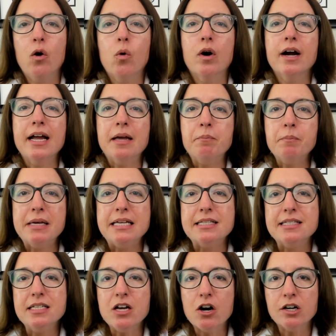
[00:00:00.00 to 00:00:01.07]
or a
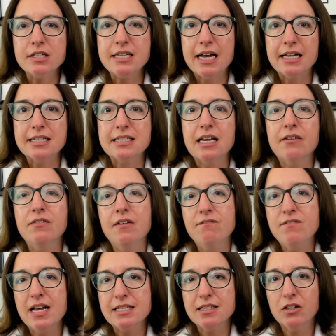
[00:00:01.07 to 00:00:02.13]
PCR test of the
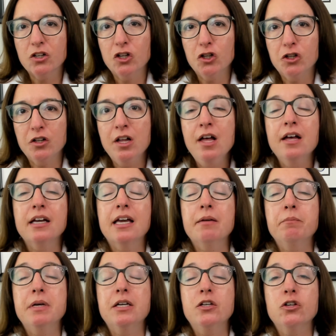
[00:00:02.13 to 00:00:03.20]
vesicle can
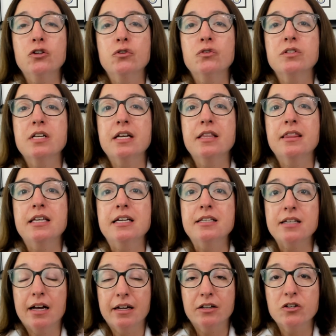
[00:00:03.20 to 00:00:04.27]
be used in the
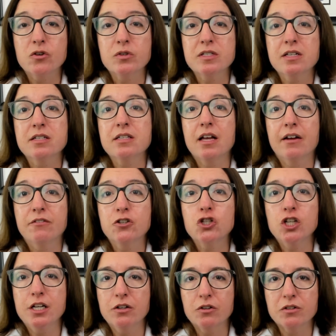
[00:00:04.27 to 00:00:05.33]
diagnosis of
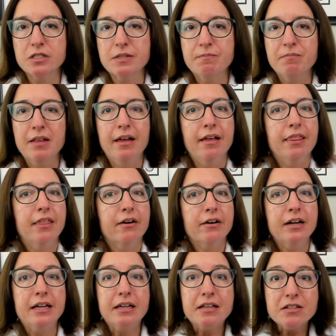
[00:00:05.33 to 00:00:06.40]
shingles.
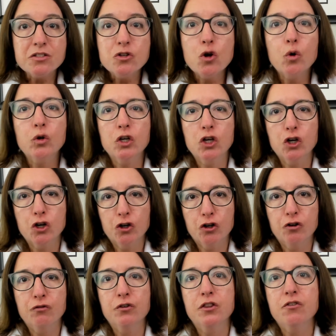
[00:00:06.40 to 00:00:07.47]
There is no
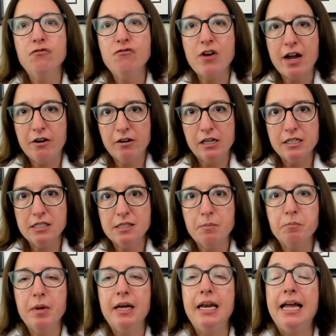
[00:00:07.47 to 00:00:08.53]
cure for the virus,
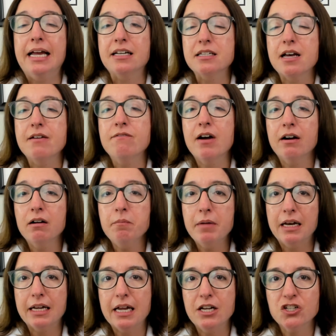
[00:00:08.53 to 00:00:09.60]
but antiviral
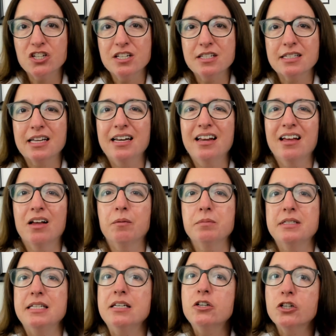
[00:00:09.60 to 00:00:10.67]
medications can
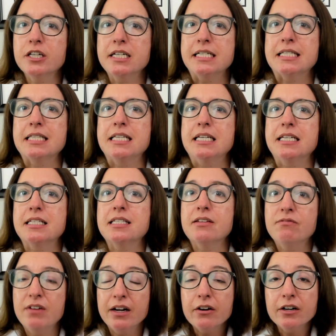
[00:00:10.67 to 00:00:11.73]
help decrease the
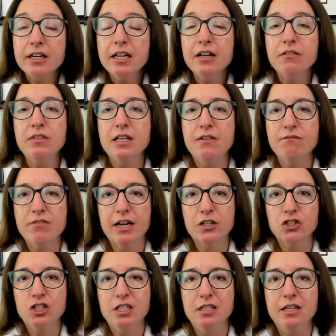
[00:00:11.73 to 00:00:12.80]
severity of the
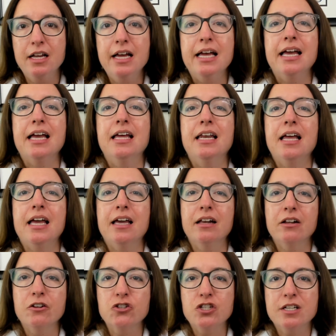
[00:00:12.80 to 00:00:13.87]
infection, and
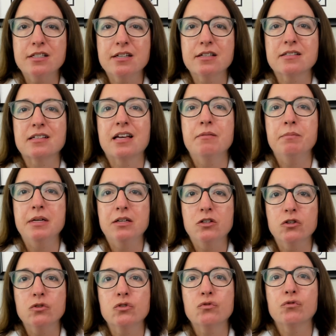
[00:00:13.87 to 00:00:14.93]
analgesics can be
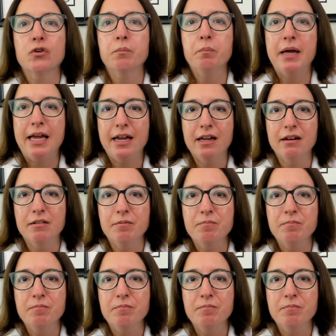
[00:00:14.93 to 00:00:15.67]
used for pain.